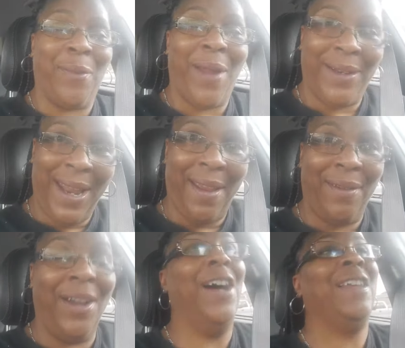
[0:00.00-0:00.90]
write it down.
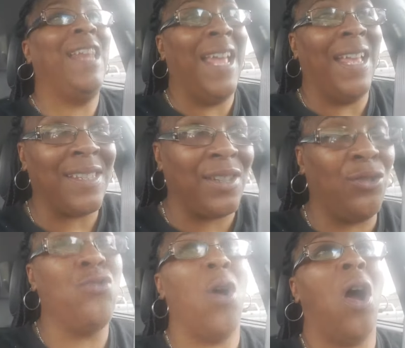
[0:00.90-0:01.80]
Unless
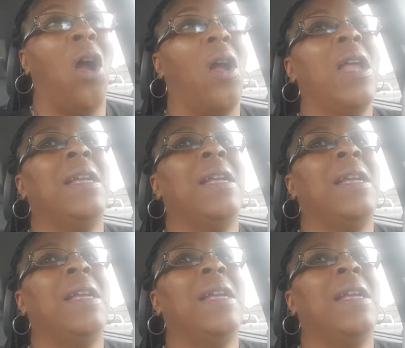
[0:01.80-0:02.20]
you are